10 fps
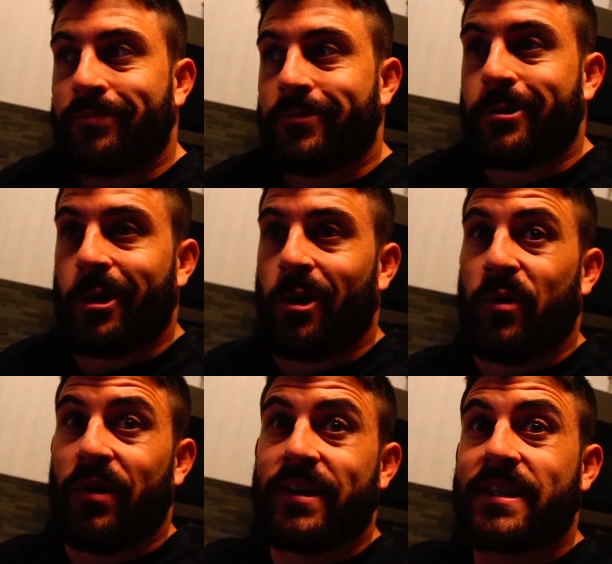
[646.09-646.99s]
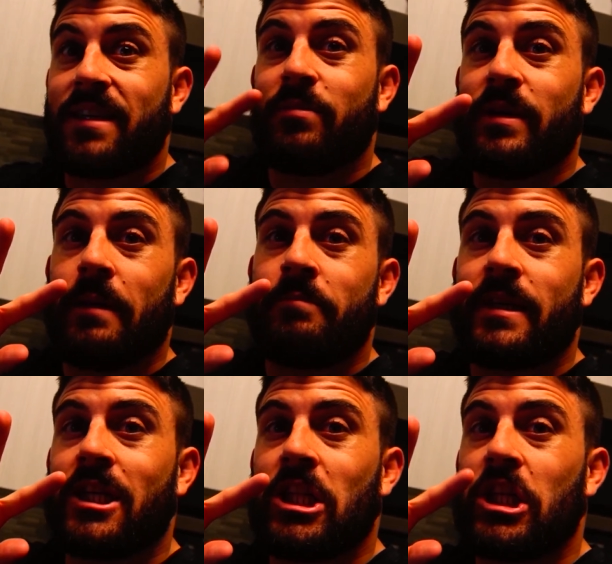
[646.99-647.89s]
So that's going to be
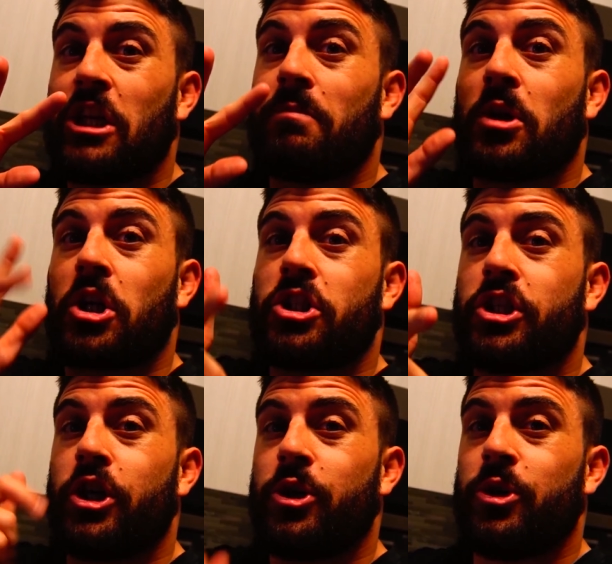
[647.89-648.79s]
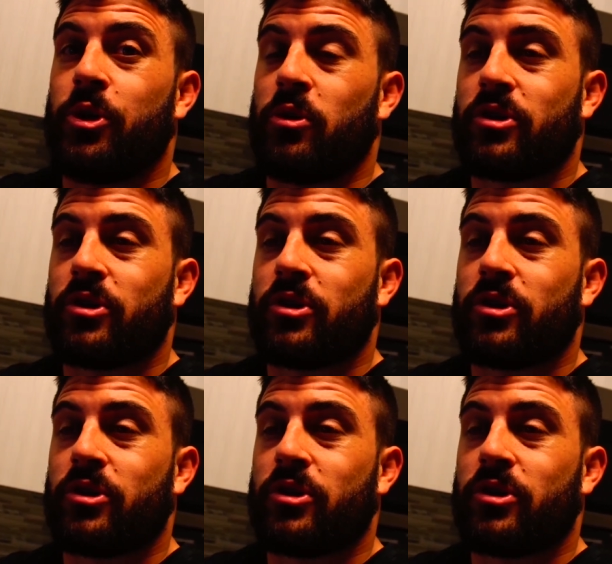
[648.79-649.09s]
meal number 2.